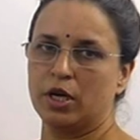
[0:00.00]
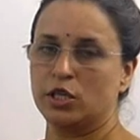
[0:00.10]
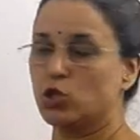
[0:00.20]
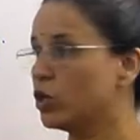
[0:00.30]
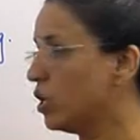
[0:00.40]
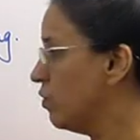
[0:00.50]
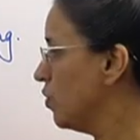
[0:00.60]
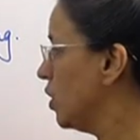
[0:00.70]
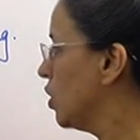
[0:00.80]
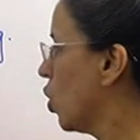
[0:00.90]
So,
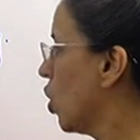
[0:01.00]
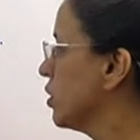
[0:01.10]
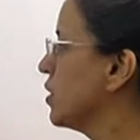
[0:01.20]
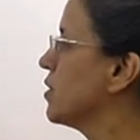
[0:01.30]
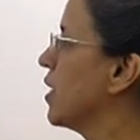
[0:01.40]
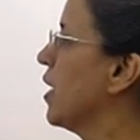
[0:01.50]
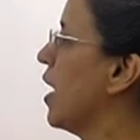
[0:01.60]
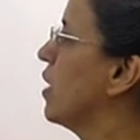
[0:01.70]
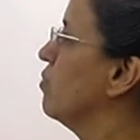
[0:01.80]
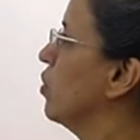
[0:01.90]
even not is an
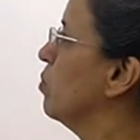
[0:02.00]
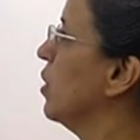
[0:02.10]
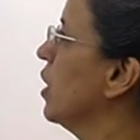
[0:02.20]
adverb.